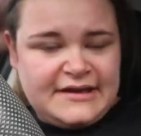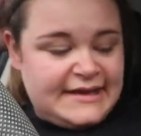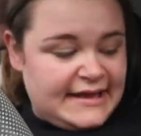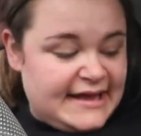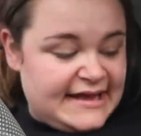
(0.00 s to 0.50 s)

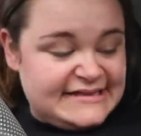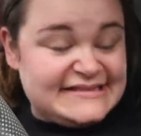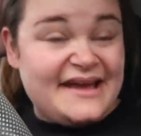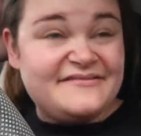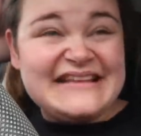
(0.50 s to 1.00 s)

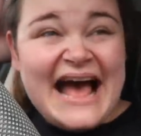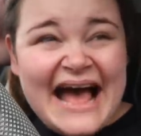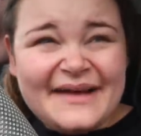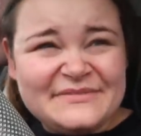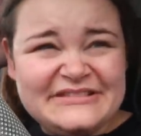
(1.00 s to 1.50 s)
Guys, it was
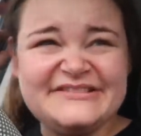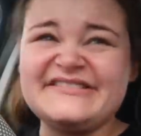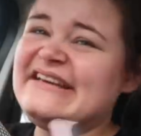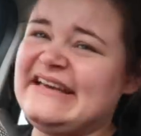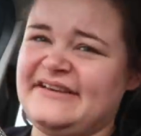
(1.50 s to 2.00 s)

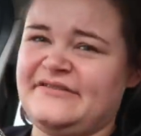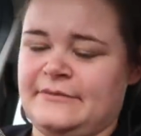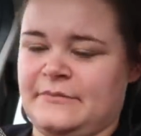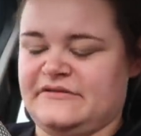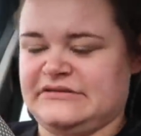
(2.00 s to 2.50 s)
absolutely heaving
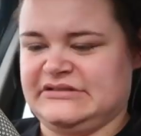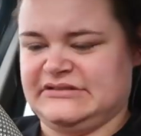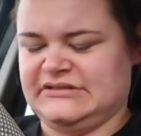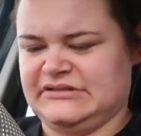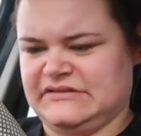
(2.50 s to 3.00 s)
in
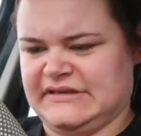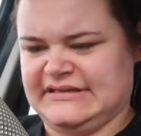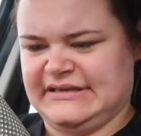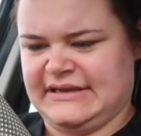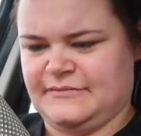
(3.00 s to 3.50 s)
Morrison, so I
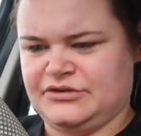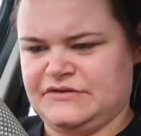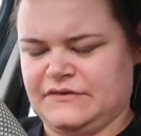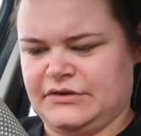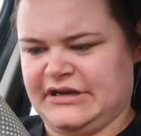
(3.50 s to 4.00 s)
didn't get
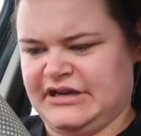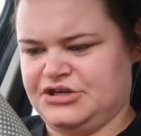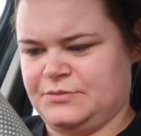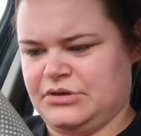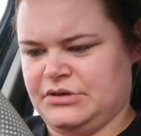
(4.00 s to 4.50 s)
much
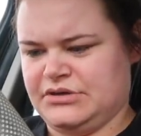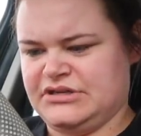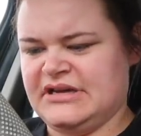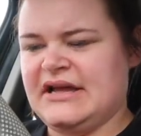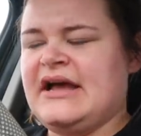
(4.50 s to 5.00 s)
footage,
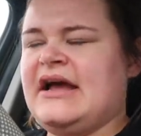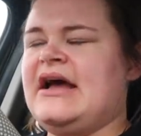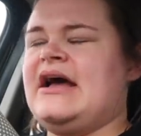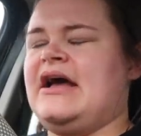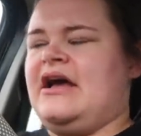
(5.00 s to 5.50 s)
but
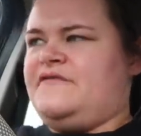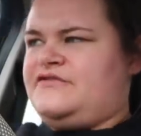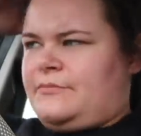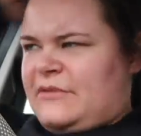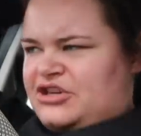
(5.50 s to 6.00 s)

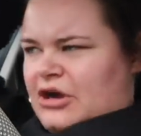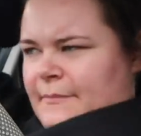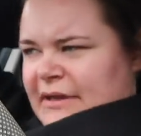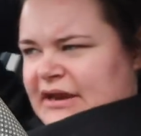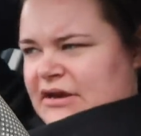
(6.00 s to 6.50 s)
done me
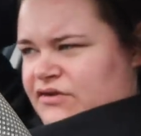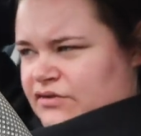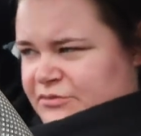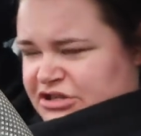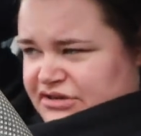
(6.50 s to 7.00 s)
shopping,
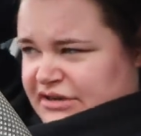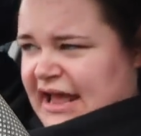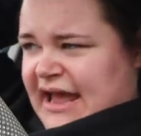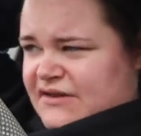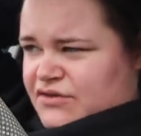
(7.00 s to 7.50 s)
so I'm just gonna
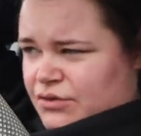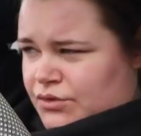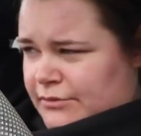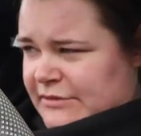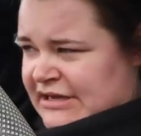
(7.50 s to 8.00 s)
head
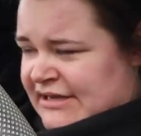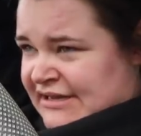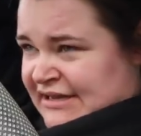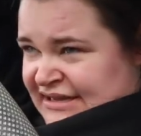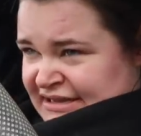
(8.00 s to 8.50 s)
home
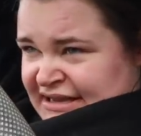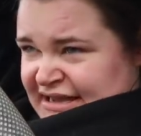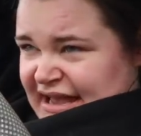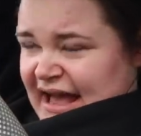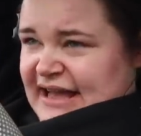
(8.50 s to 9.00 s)

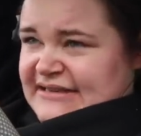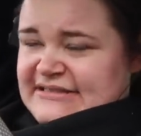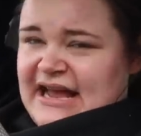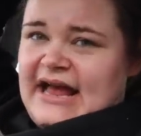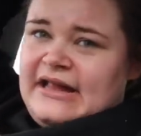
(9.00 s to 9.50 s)

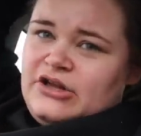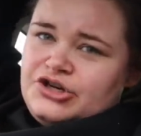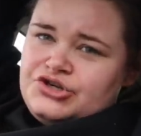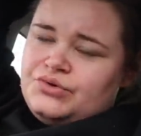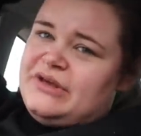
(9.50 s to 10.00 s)
and I'll
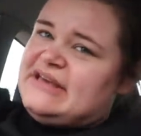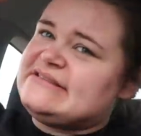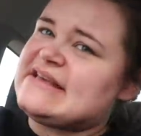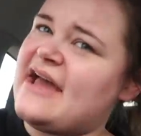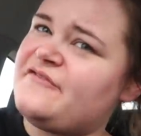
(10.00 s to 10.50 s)
show
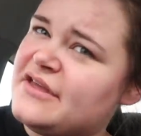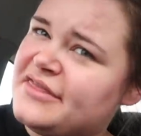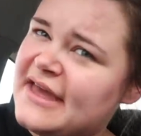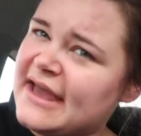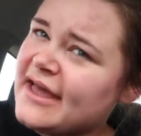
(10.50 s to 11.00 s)
you
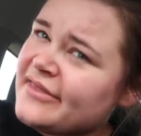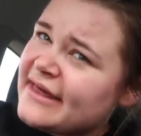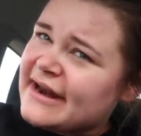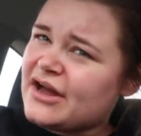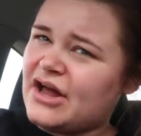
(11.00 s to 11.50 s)
everything
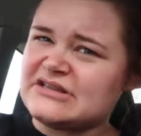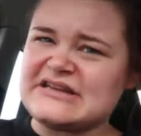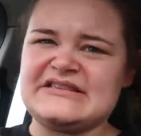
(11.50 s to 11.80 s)
that I got.